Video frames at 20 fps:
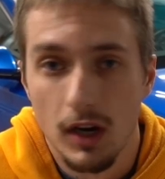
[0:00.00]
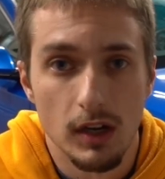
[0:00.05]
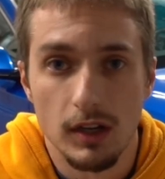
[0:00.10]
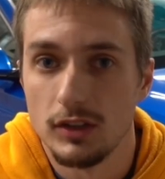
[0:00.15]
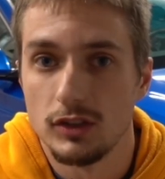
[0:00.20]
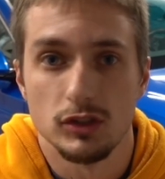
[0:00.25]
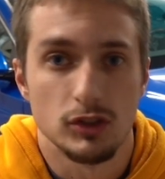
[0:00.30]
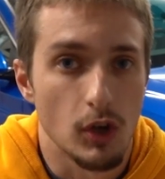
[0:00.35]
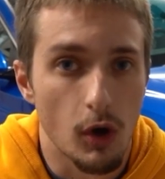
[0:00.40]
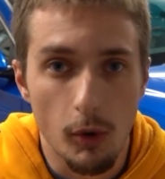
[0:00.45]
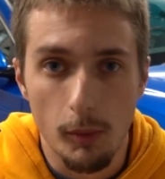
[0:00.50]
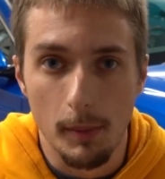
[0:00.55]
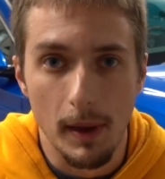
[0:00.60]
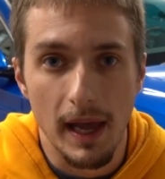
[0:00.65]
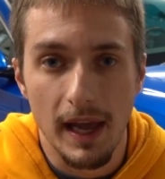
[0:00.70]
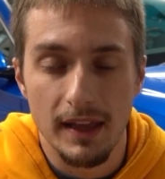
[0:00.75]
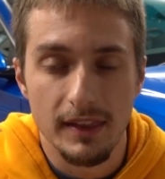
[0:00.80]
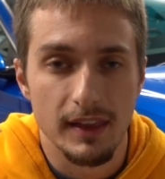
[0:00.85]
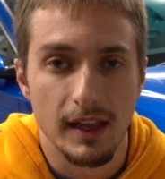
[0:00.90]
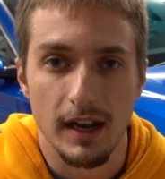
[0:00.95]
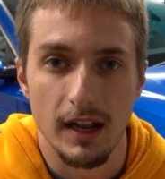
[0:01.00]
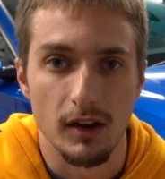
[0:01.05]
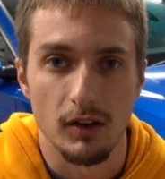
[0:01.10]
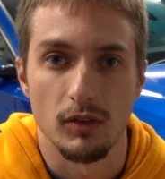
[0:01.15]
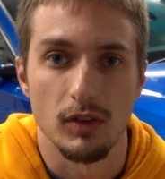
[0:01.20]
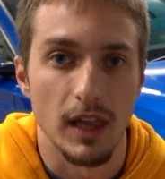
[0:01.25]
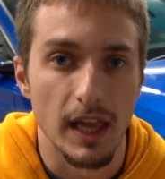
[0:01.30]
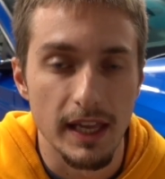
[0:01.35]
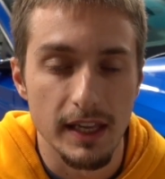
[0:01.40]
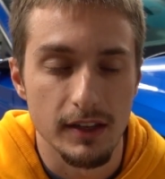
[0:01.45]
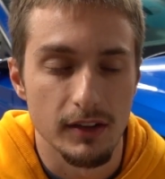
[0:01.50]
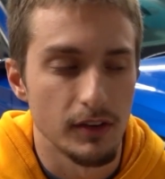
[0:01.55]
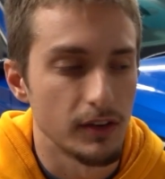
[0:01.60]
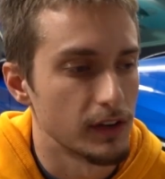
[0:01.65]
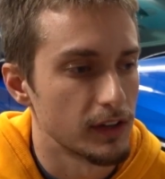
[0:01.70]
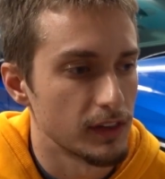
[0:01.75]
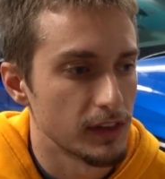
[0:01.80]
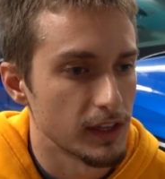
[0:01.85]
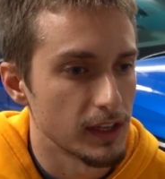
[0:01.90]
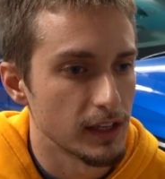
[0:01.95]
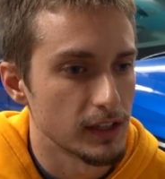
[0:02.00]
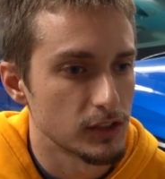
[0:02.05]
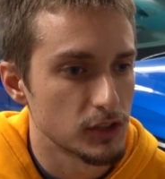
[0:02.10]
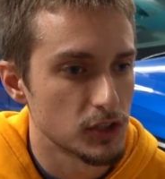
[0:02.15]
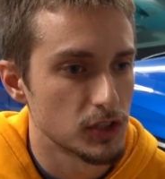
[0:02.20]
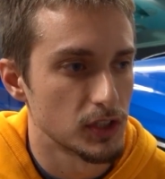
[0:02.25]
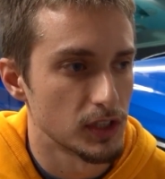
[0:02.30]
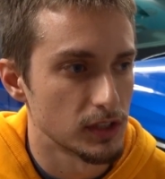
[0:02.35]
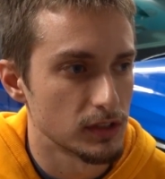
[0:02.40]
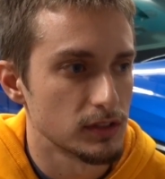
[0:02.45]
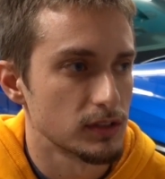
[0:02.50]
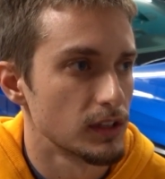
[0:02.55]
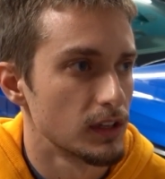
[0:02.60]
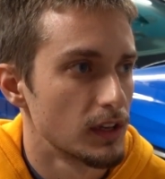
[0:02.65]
so bad that I don't like it or anything. It's just,